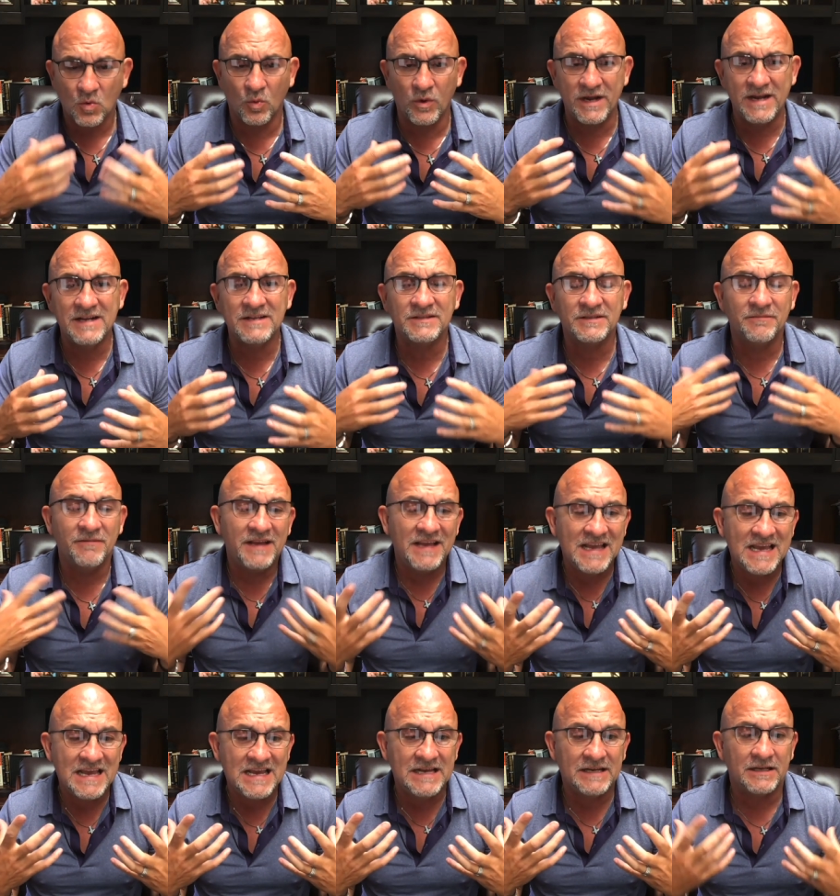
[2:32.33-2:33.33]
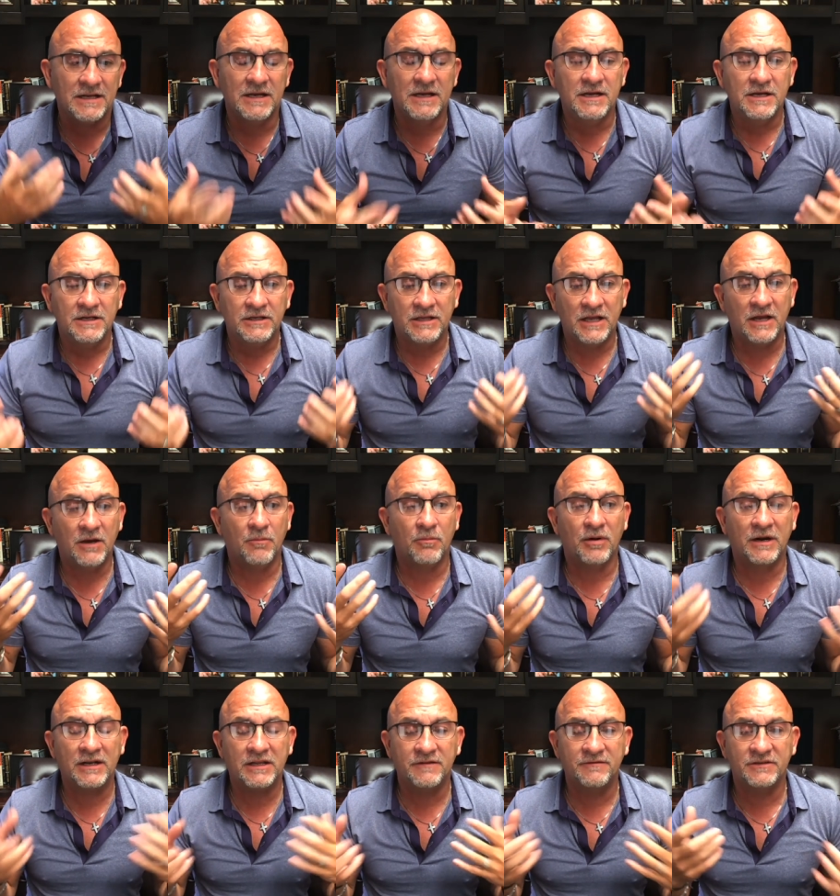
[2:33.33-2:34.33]
We need some heat to help
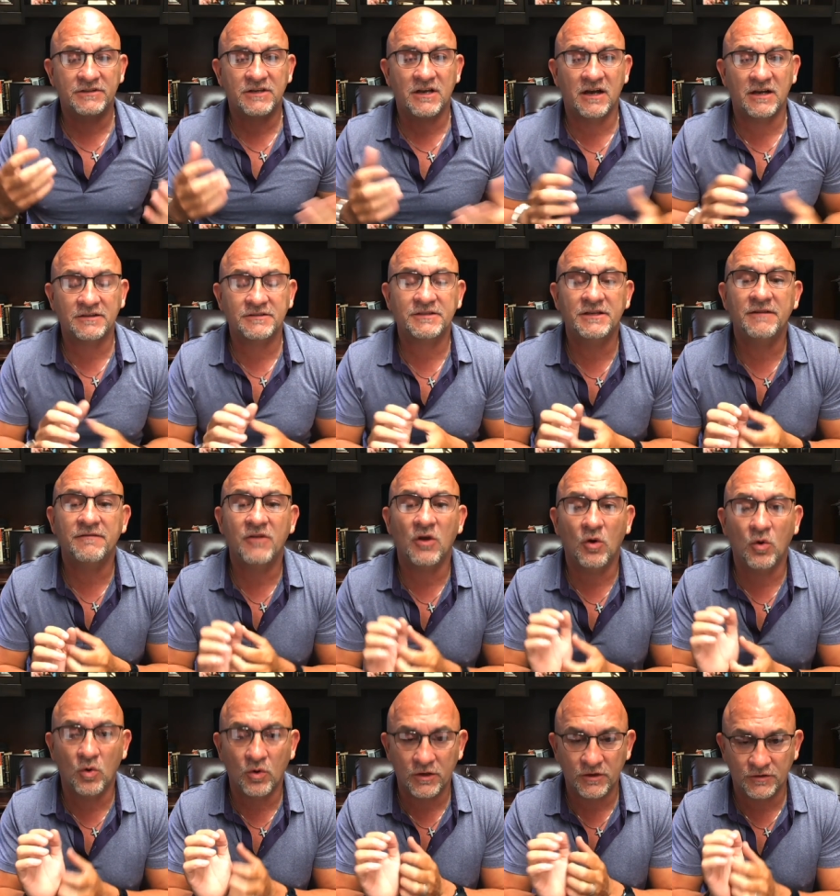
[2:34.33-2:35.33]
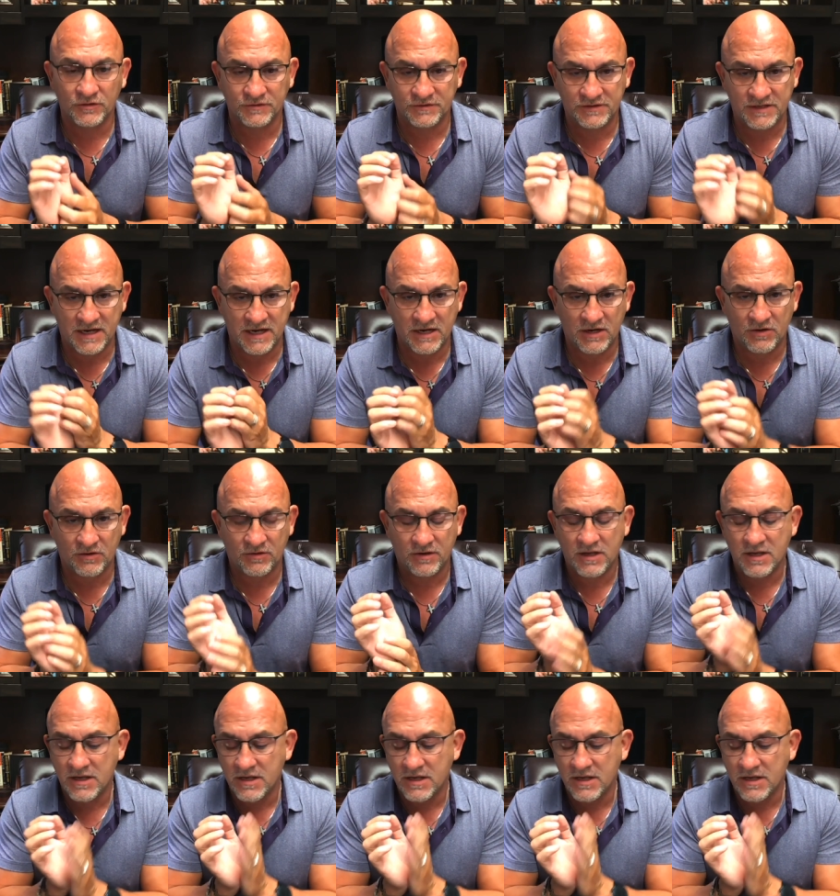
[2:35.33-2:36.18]
break the viscosity of the oils down.